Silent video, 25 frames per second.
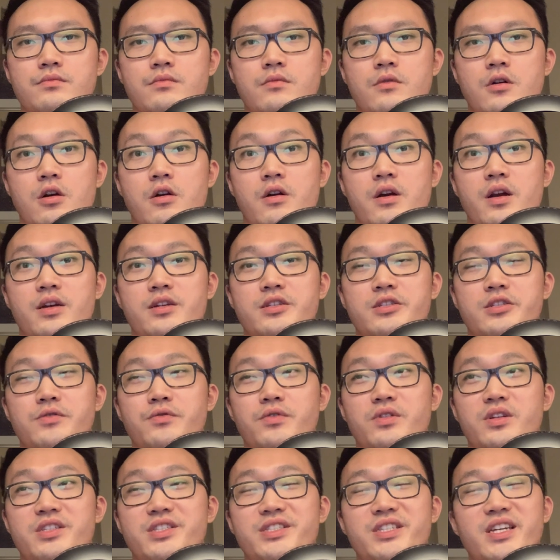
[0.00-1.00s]
Alright, so
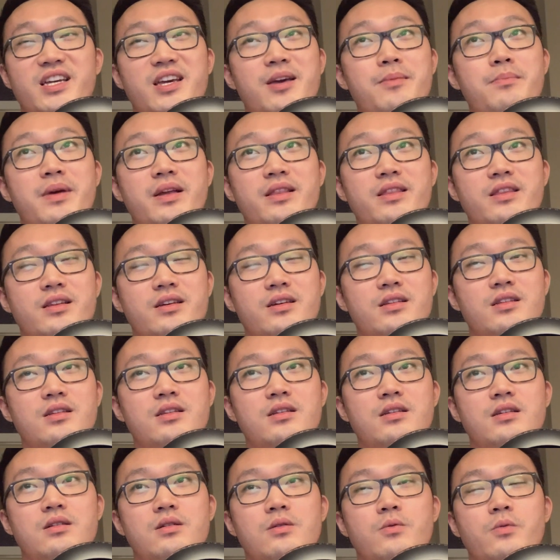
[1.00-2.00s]
for the second method,
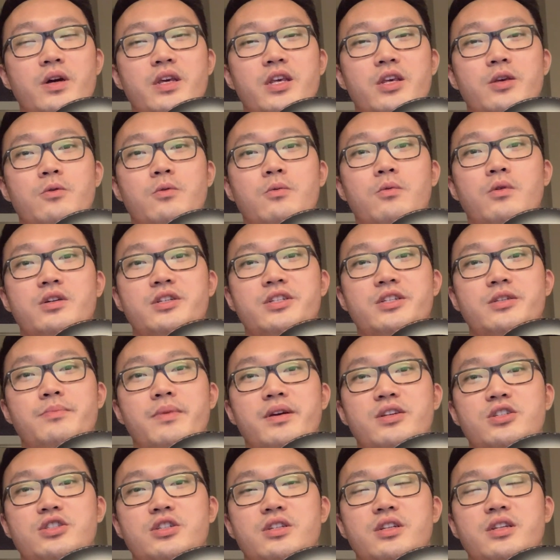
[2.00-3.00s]
what he was
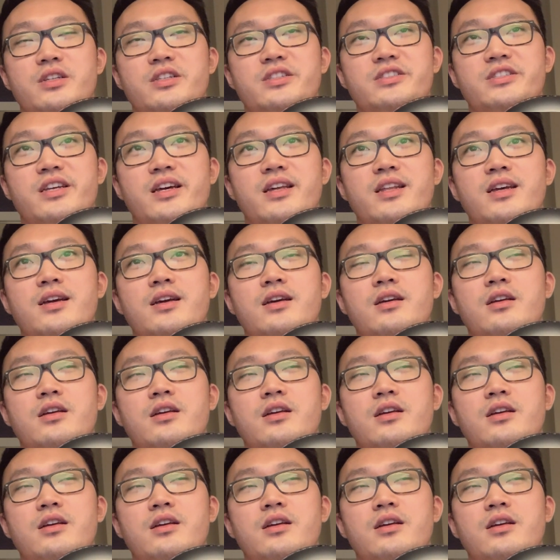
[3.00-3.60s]
mentioning is that